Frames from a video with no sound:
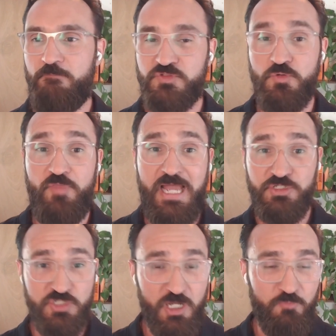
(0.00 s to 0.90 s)
So
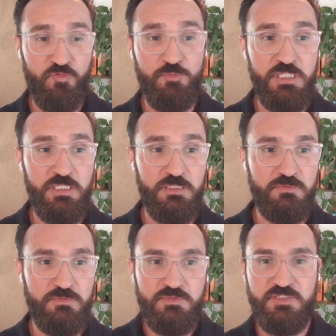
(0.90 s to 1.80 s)
that jump for
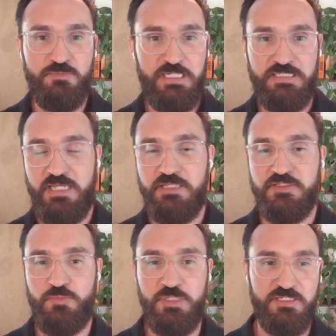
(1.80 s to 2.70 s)
me just made
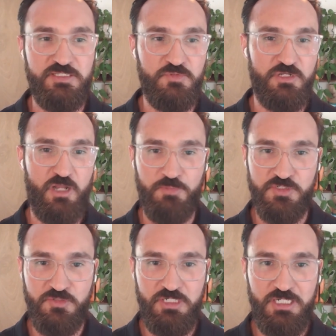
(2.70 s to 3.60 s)
sense because it was an
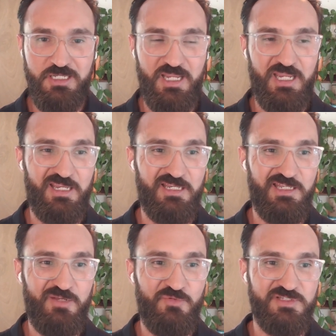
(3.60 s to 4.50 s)
opportunity
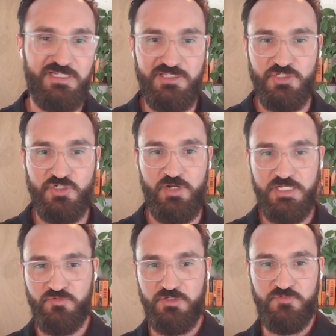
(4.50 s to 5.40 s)
and it was like the
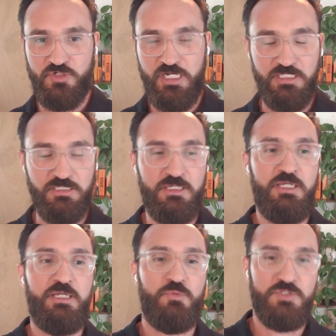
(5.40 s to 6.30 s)
transfer of training,
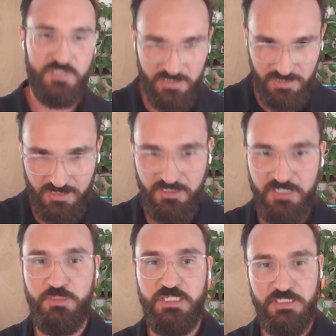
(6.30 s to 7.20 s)
which then again
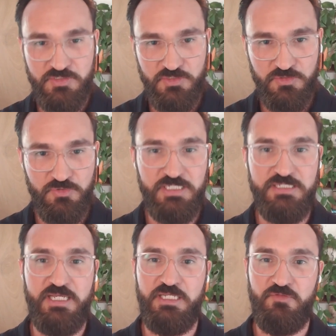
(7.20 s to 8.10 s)
led me into
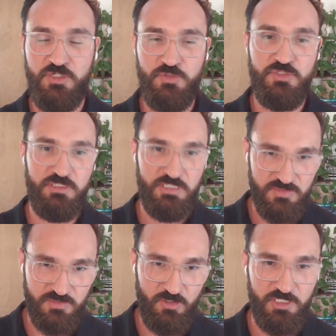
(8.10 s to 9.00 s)
executive coaching and
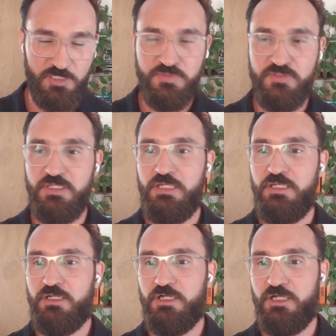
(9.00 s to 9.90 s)
startups,
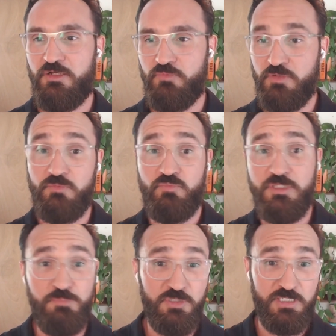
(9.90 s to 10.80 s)

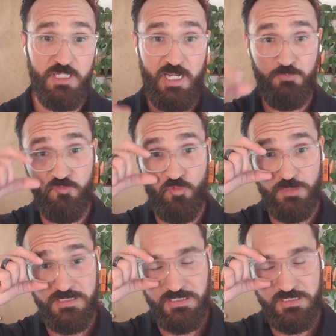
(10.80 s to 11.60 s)
really building high performing